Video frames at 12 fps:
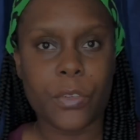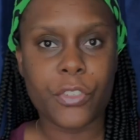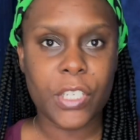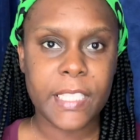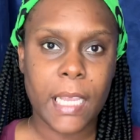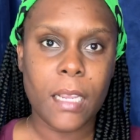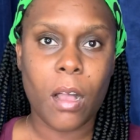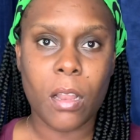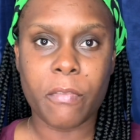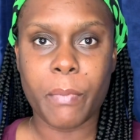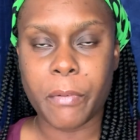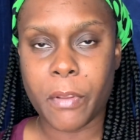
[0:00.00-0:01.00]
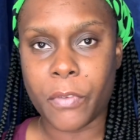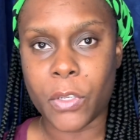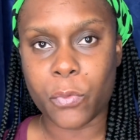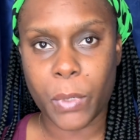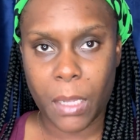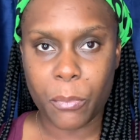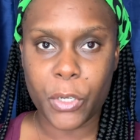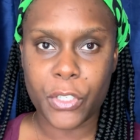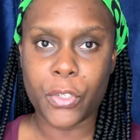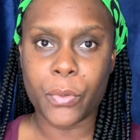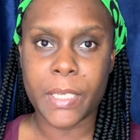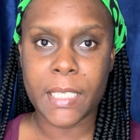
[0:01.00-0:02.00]
just like all of my reviews, what I'm going to
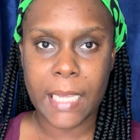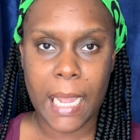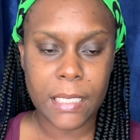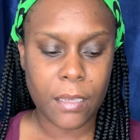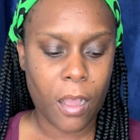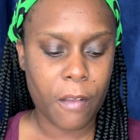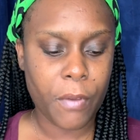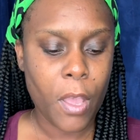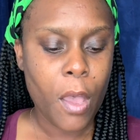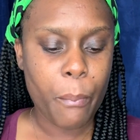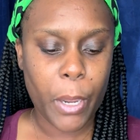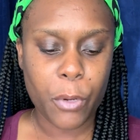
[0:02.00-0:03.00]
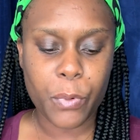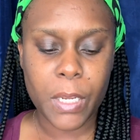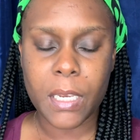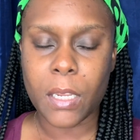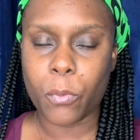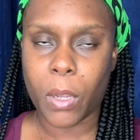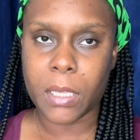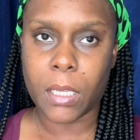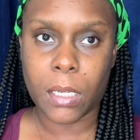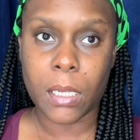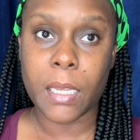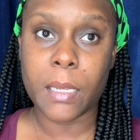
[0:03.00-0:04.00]
do is start off by reading what the
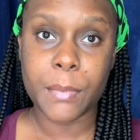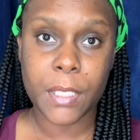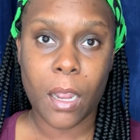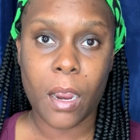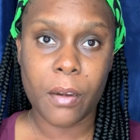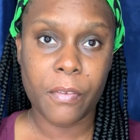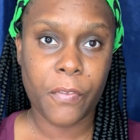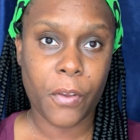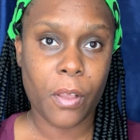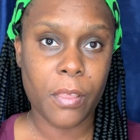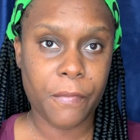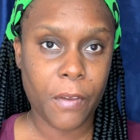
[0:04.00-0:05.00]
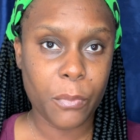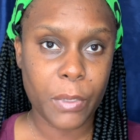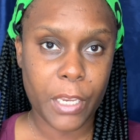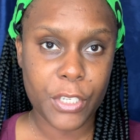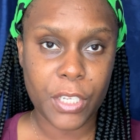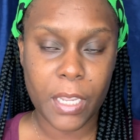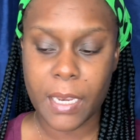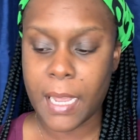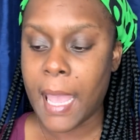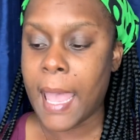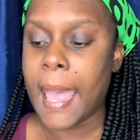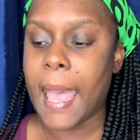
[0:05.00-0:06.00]
claims are for the foundation
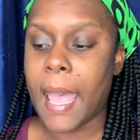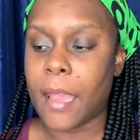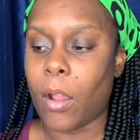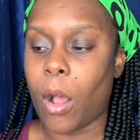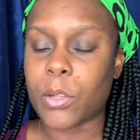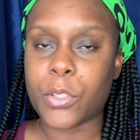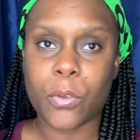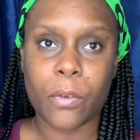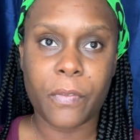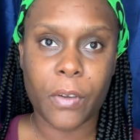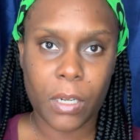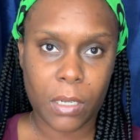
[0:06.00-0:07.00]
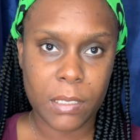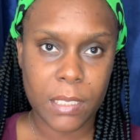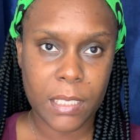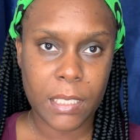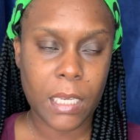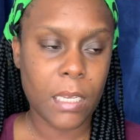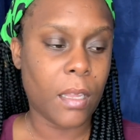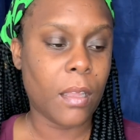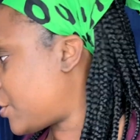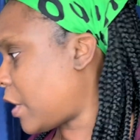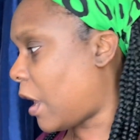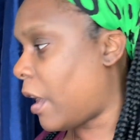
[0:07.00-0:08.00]
and also for the concealer.
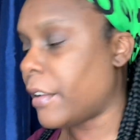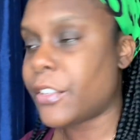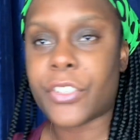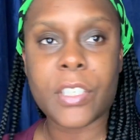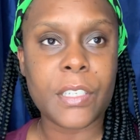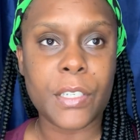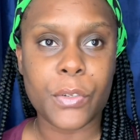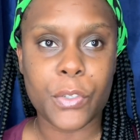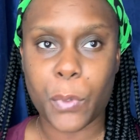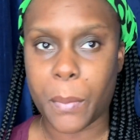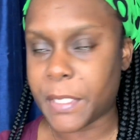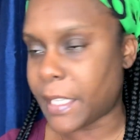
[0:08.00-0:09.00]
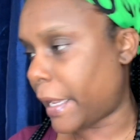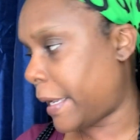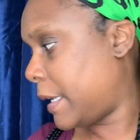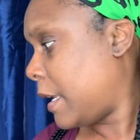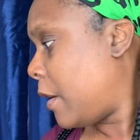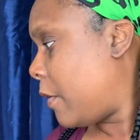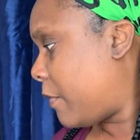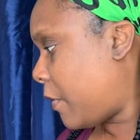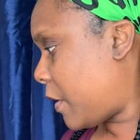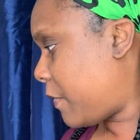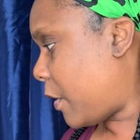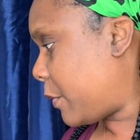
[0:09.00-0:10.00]
On Shiseido's website, for
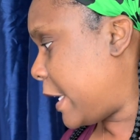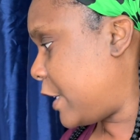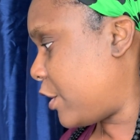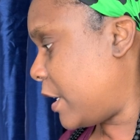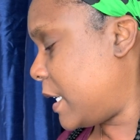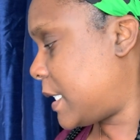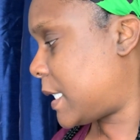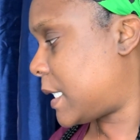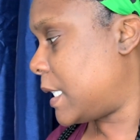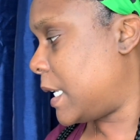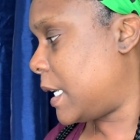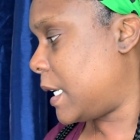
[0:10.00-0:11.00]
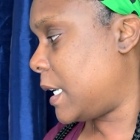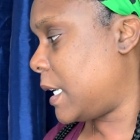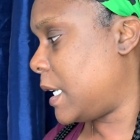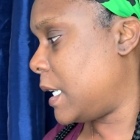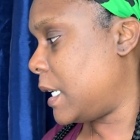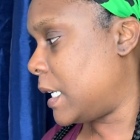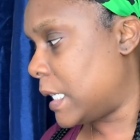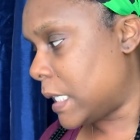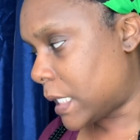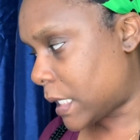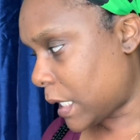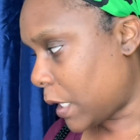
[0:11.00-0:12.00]
the foundation, it's the, the
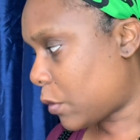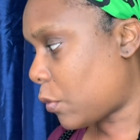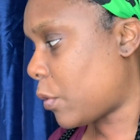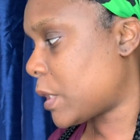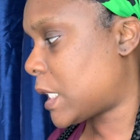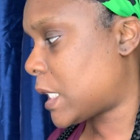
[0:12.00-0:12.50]
Synchro